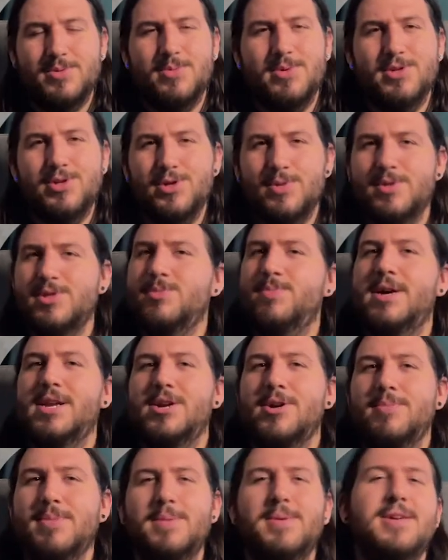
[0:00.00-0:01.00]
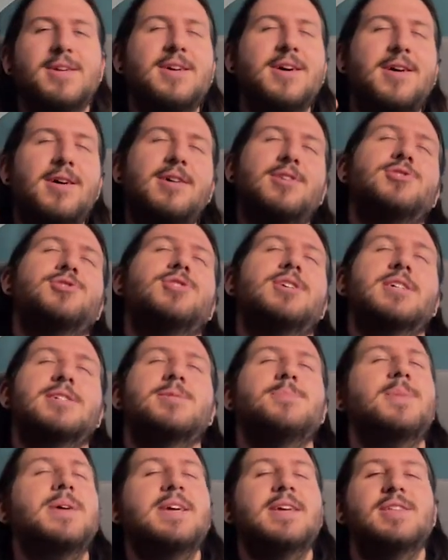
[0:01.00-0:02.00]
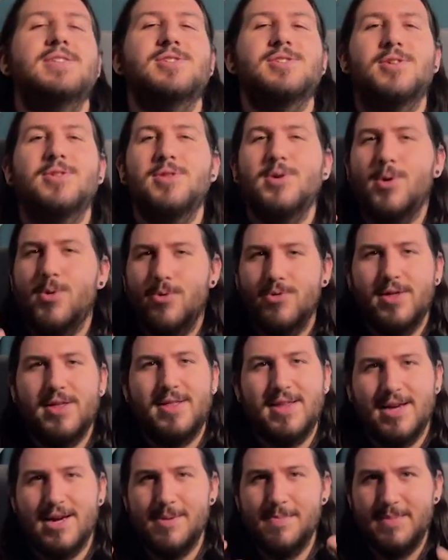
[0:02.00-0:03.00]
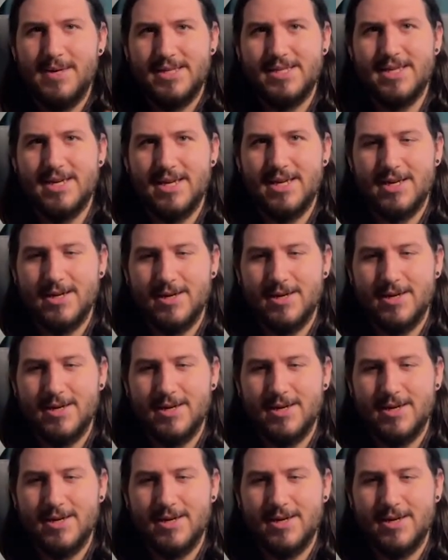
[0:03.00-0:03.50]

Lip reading: would be so much better. Maybe contrast paints are the only thing I'm missing.